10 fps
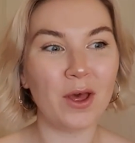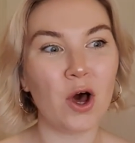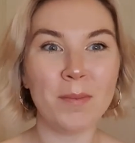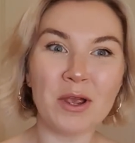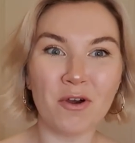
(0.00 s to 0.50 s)

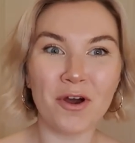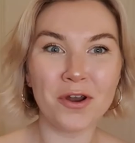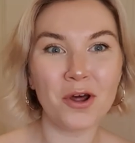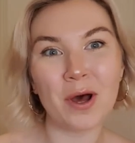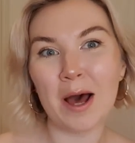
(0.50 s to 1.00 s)
Omicron
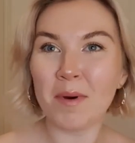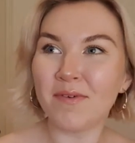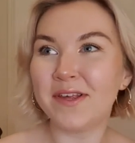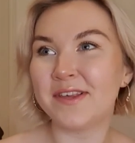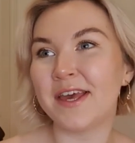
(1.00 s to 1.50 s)
or however
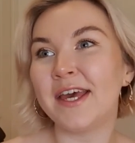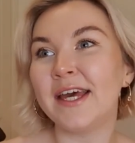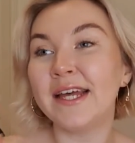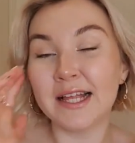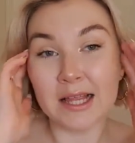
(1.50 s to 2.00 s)
you say it,
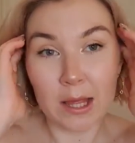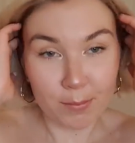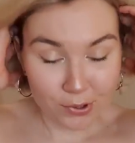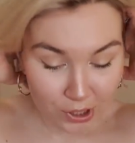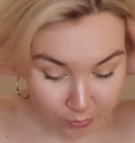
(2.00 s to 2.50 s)

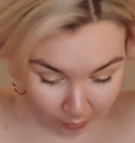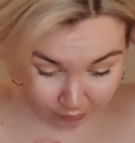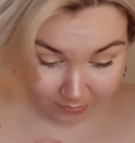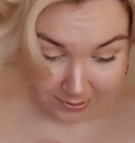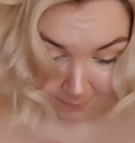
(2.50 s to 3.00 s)
but you
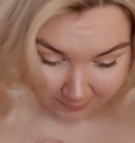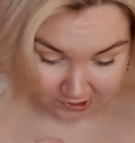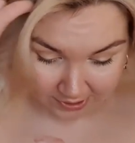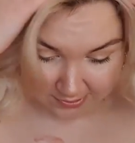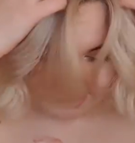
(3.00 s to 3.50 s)
ruined my
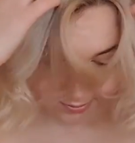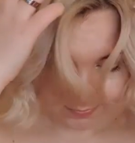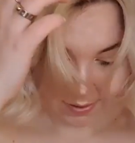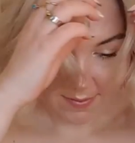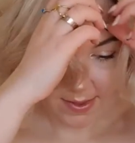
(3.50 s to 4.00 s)
chances of
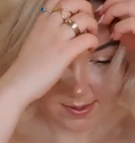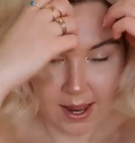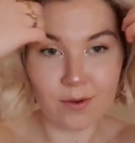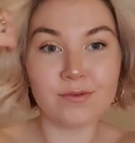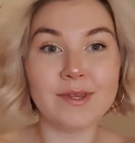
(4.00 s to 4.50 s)
giving this an
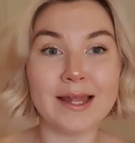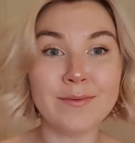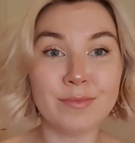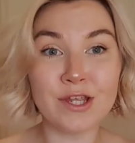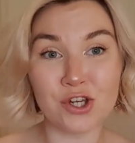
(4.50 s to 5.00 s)
out
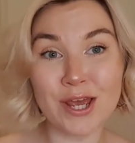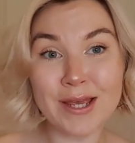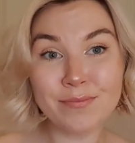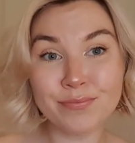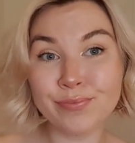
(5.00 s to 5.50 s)
this year.
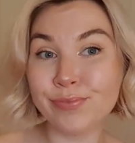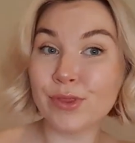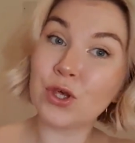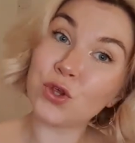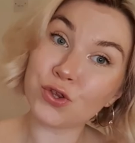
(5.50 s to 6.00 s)

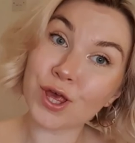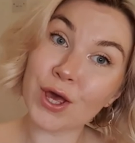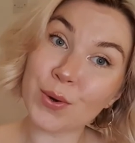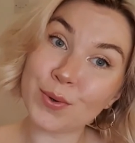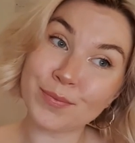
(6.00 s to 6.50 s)

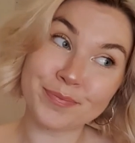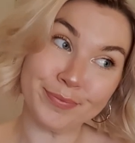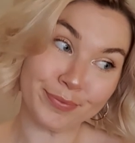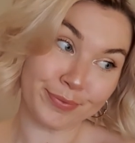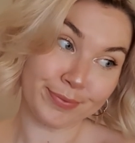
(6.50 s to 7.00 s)
So
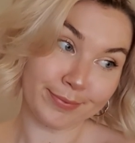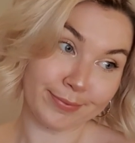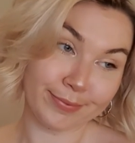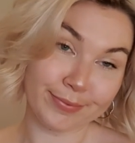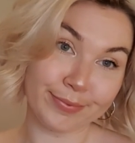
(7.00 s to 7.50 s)

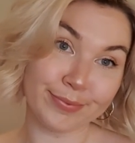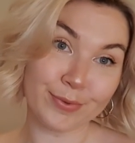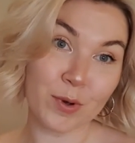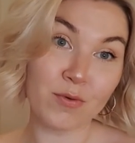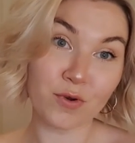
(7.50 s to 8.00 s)

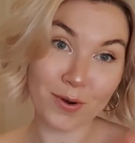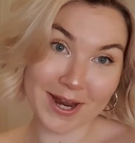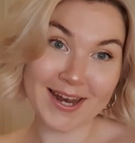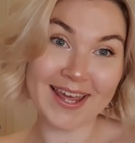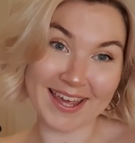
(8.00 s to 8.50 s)
I'm throwing it
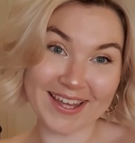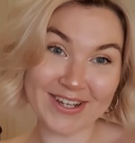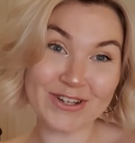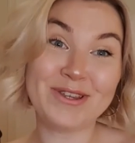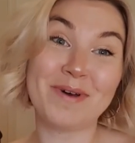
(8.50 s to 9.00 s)
in here,
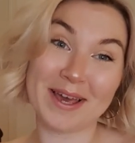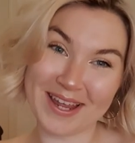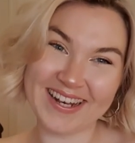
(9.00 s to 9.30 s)
just fucking